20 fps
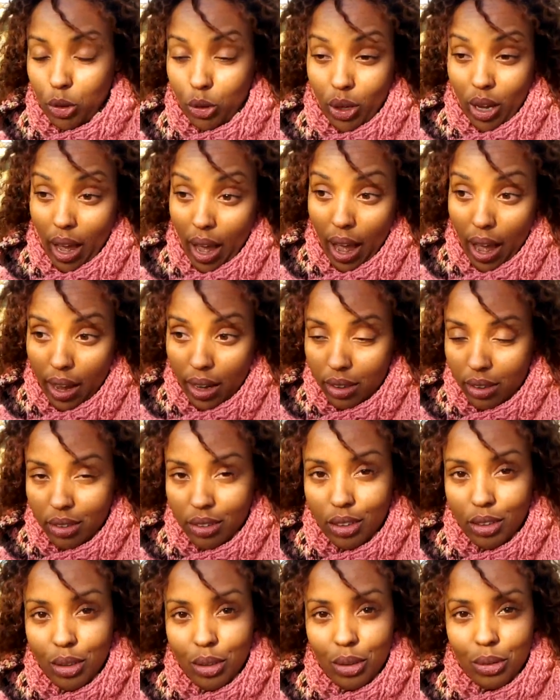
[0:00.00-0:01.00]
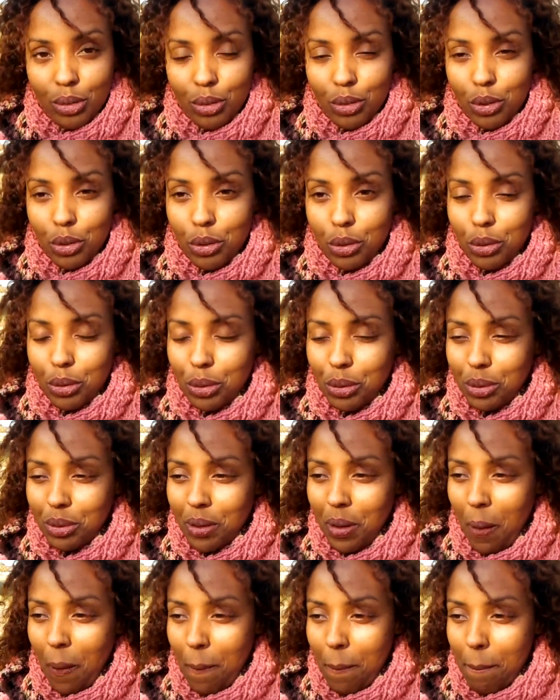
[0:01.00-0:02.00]
You can,
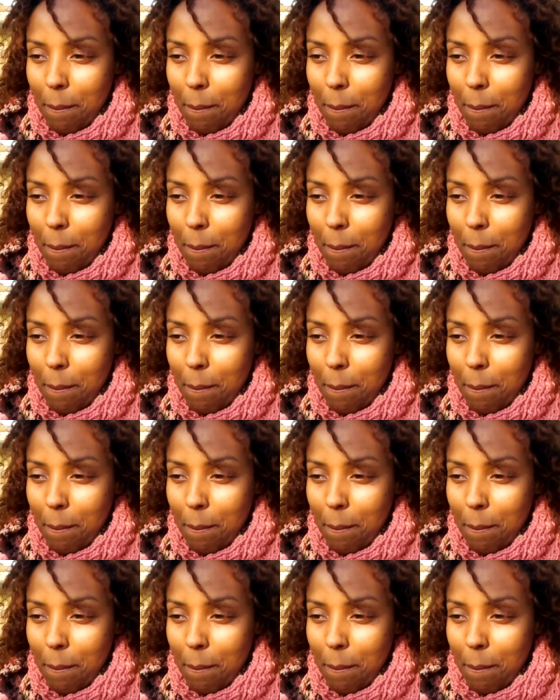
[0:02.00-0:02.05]
to